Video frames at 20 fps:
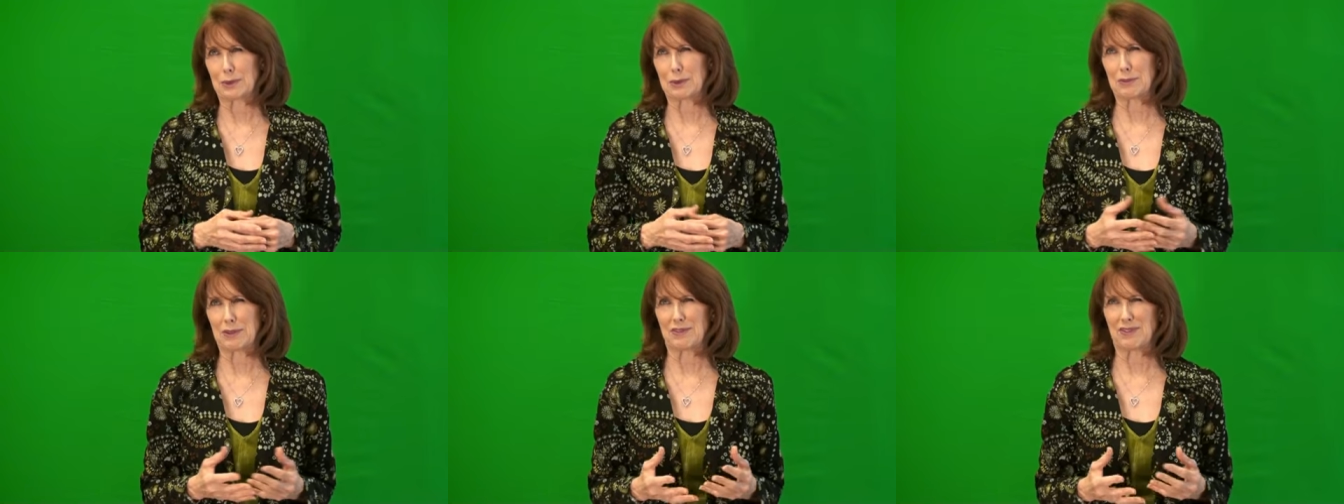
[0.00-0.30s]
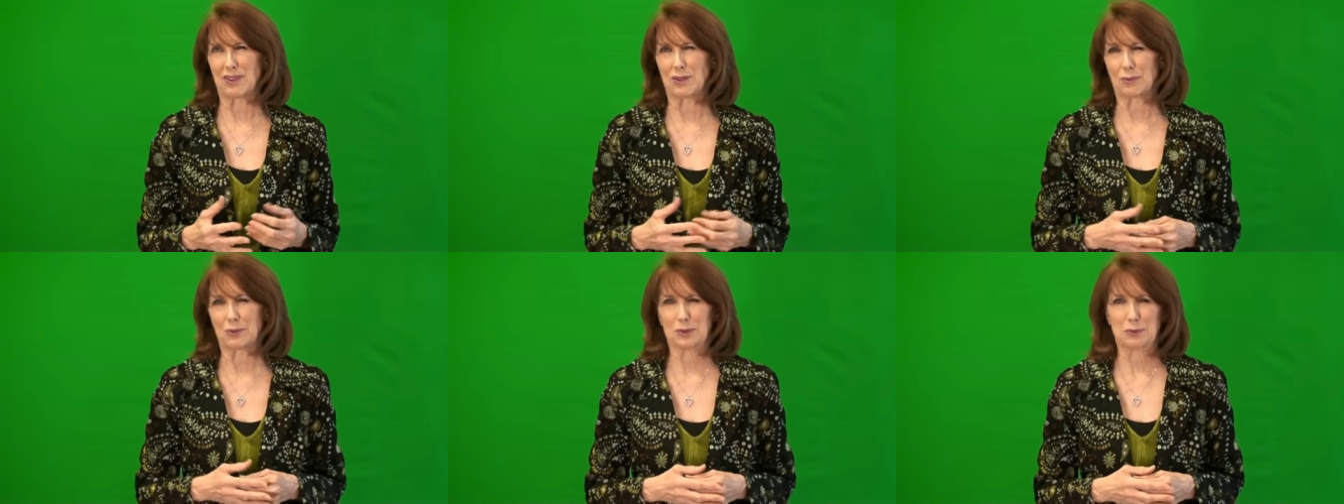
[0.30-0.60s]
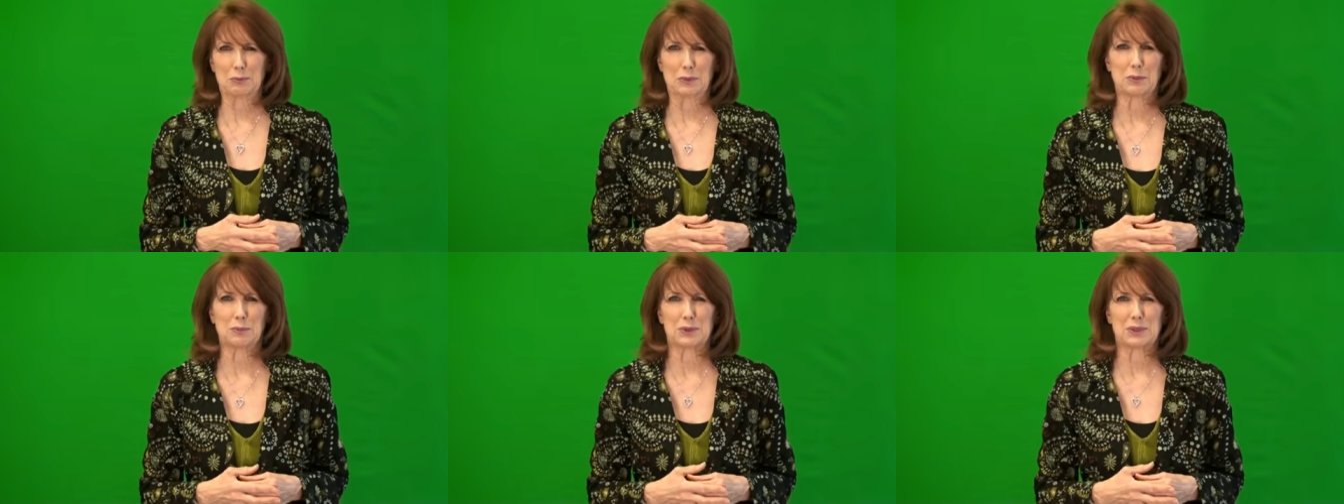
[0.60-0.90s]
maybe even
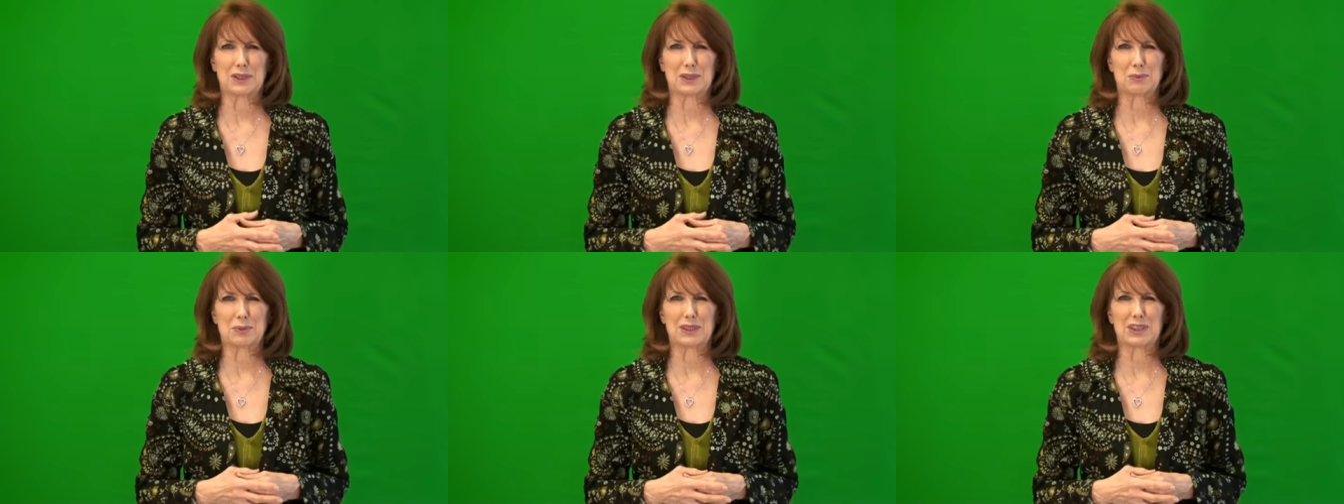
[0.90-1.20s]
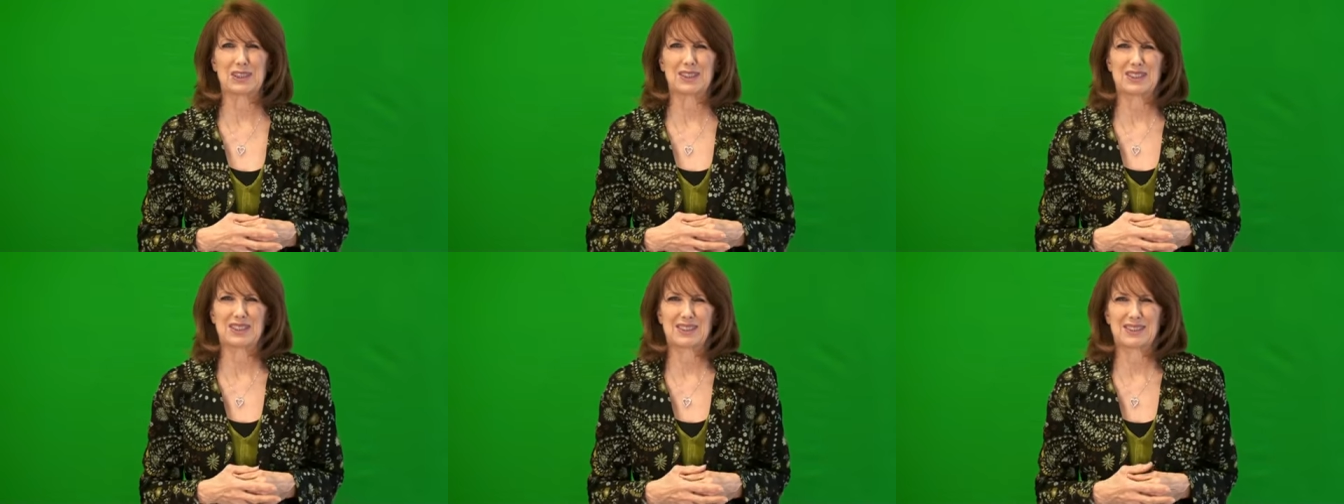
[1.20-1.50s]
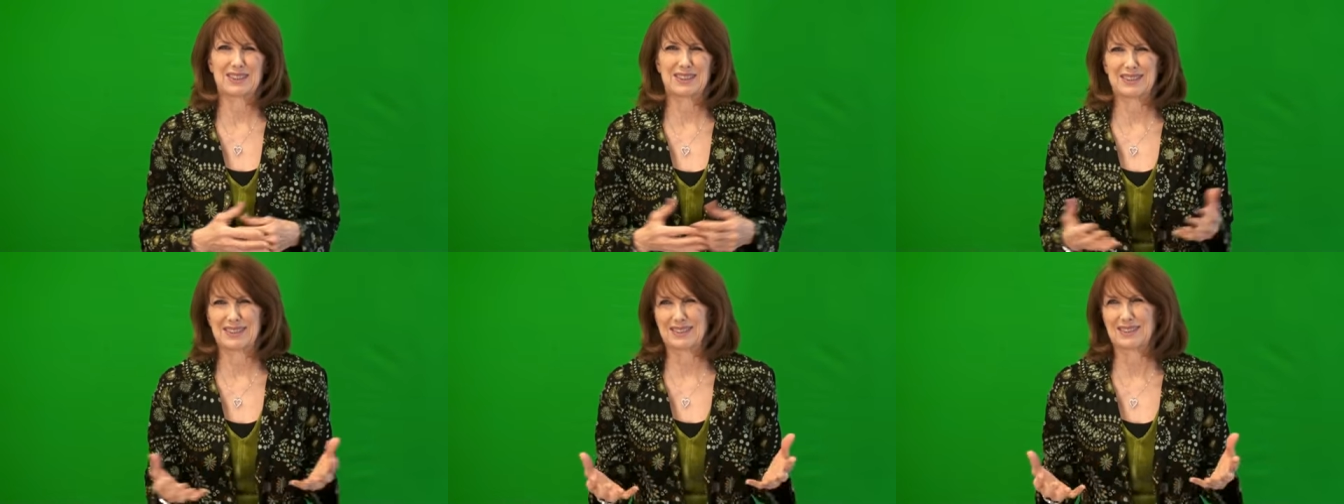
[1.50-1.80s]
almost mumble it, but just to
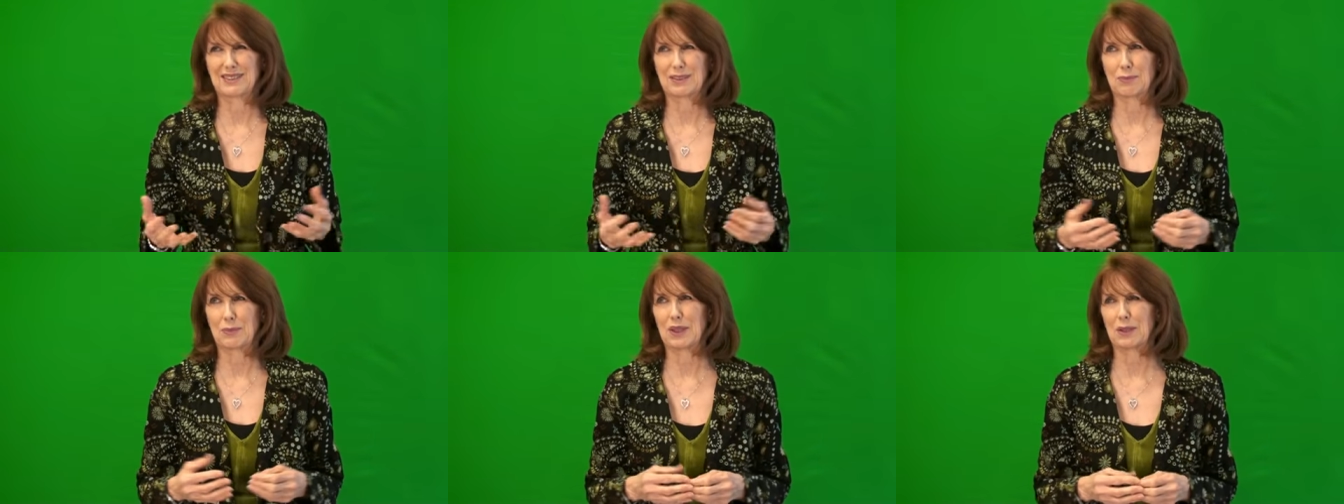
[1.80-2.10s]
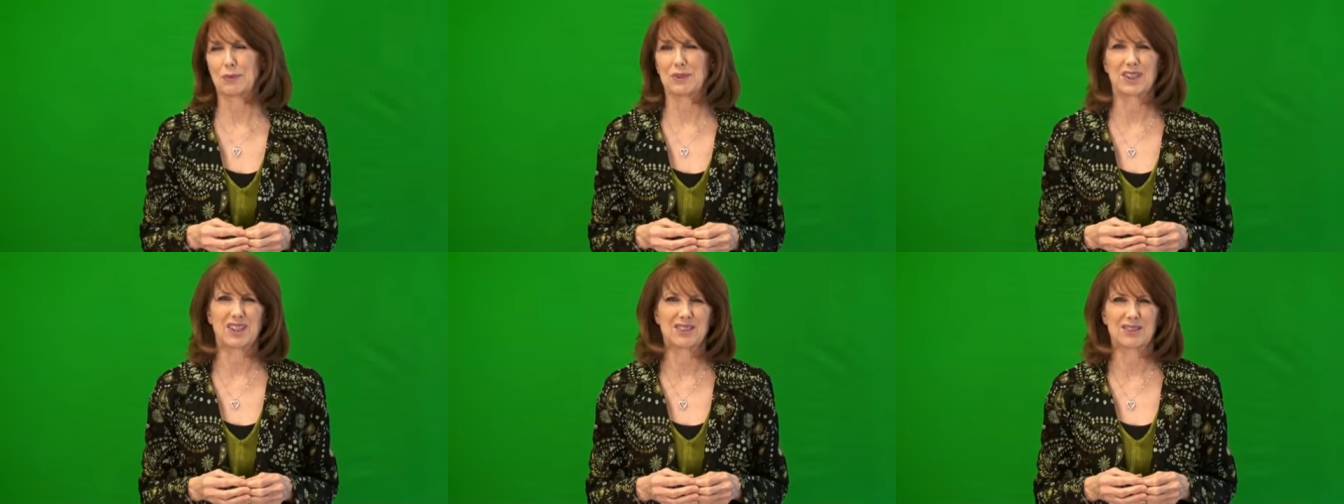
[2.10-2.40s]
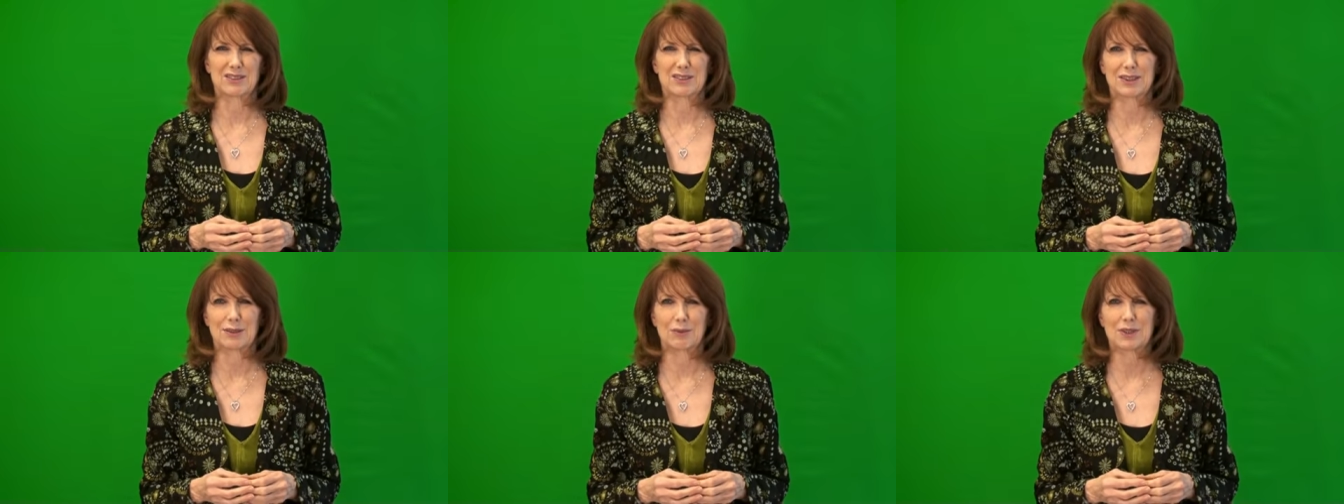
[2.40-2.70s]
still be able to
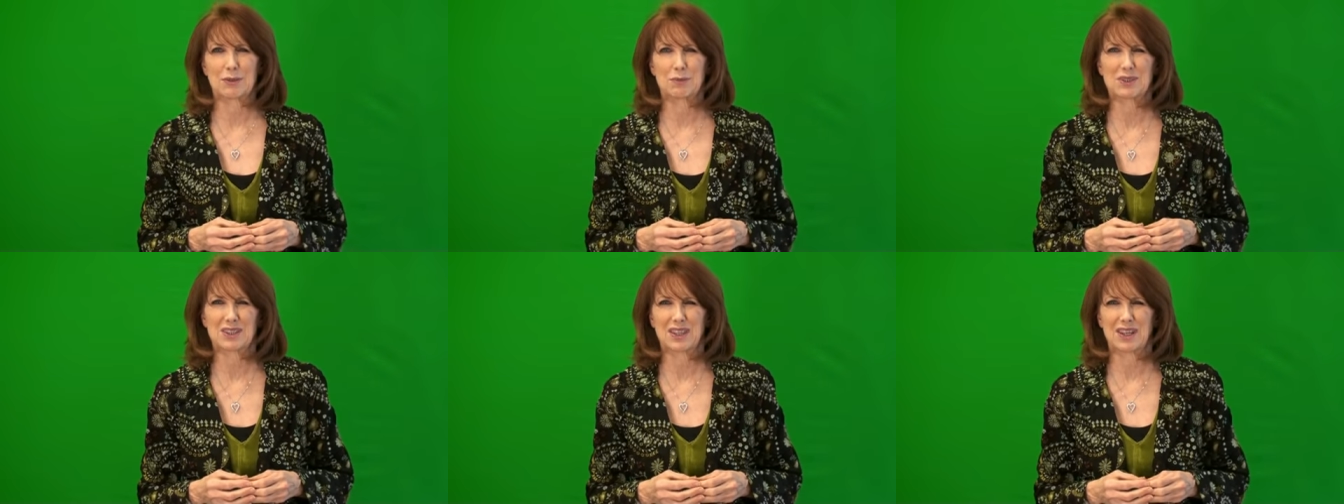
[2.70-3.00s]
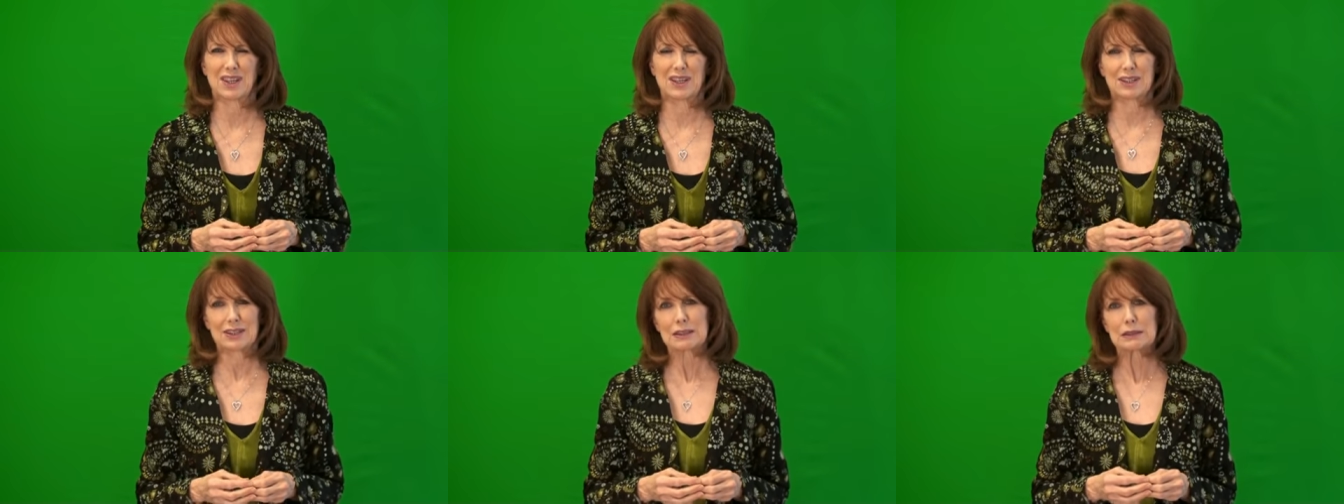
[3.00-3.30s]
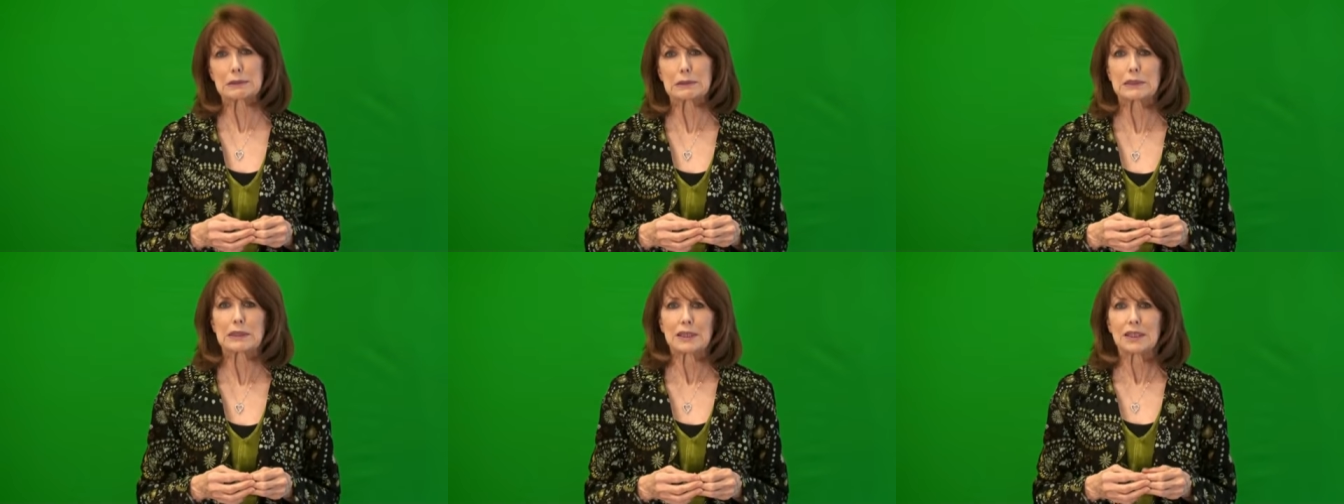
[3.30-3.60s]
understand what I'm saying,
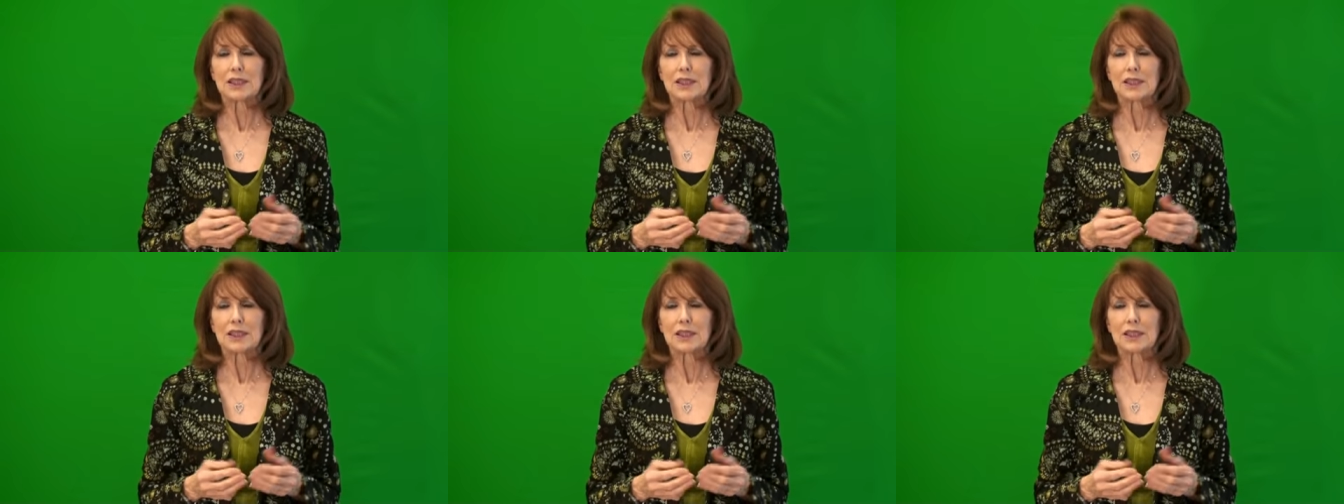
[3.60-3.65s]
though.